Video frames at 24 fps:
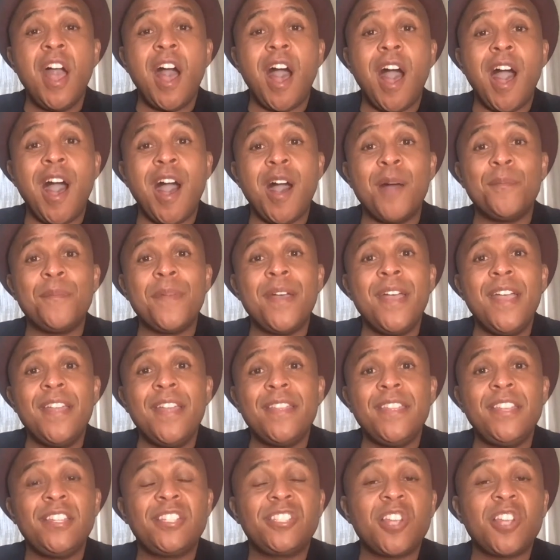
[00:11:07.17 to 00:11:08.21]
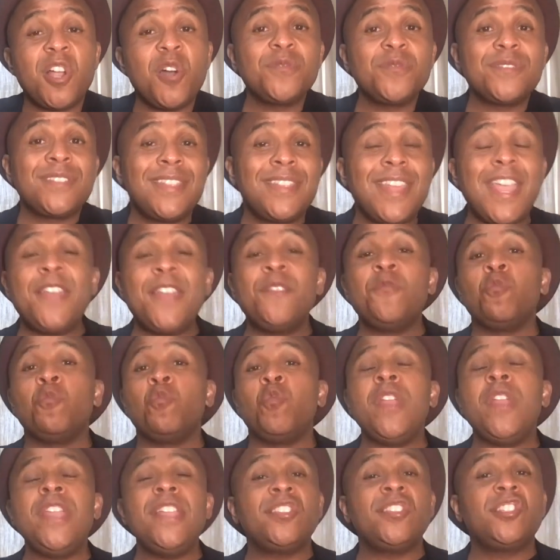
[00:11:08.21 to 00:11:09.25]
Um, these shows then
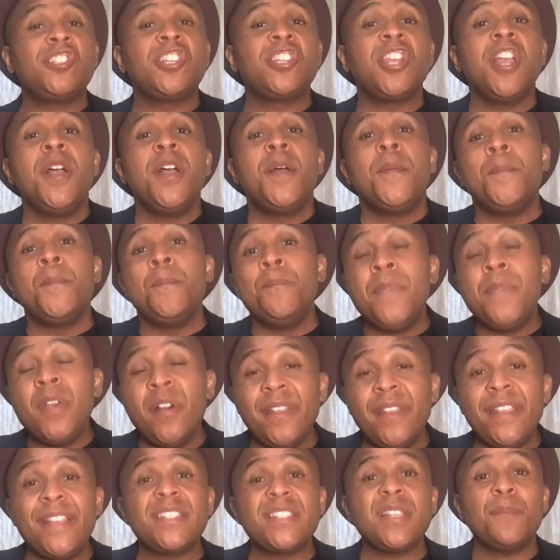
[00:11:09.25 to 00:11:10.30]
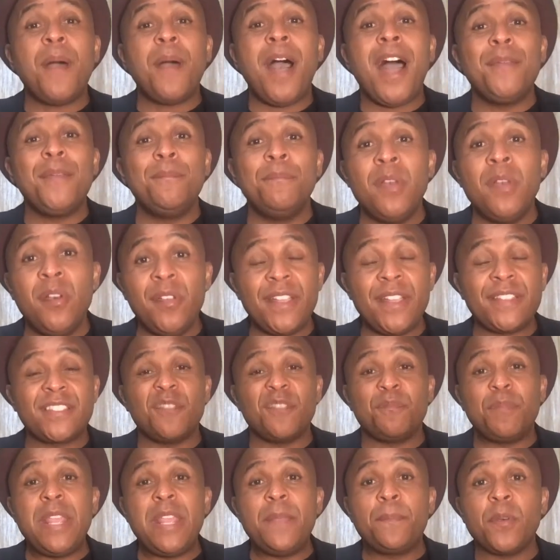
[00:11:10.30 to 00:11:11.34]
reach millions upon millions
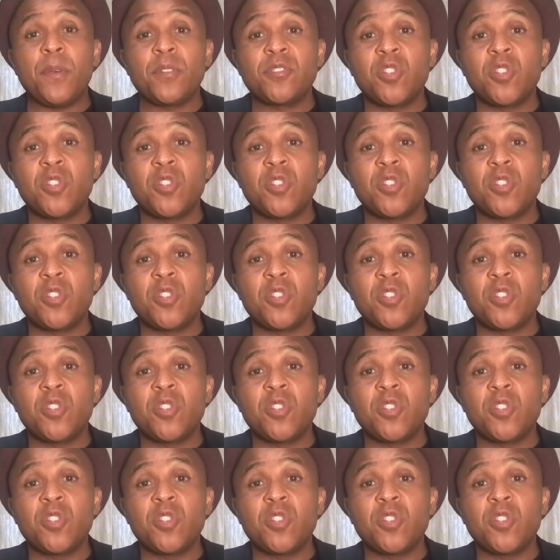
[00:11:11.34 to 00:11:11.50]
of people.